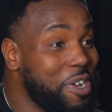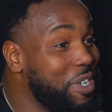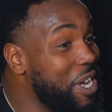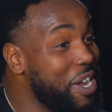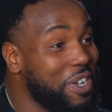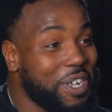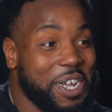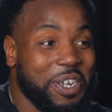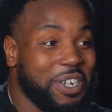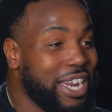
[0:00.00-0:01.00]
don't
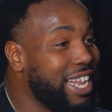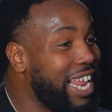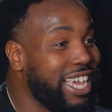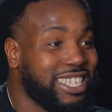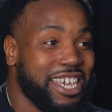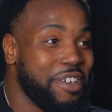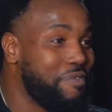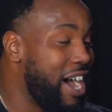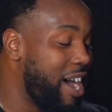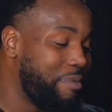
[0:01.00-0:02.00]
know. That light skin
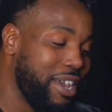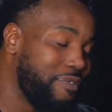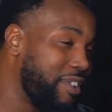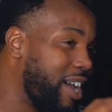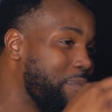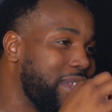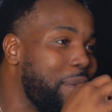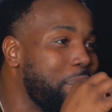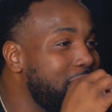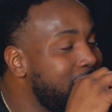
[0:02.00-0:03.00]
vibe different.
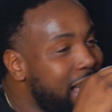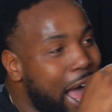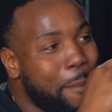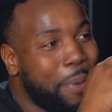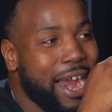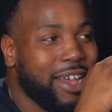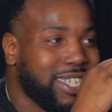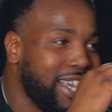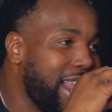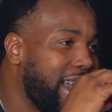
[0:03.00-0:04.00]
I'm brown
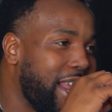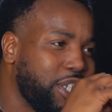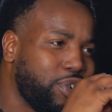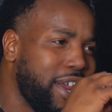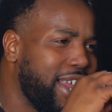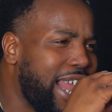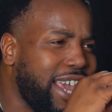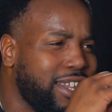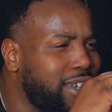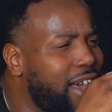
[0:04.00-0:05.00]
skin. I gotta tread
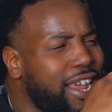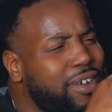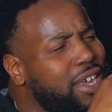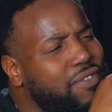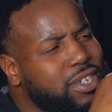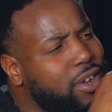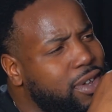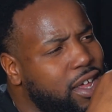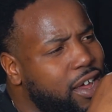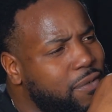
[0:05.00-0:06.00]
lightly. No, they don't give us no
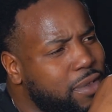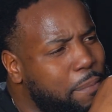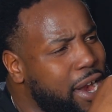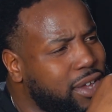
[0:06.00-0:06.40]
love. The brown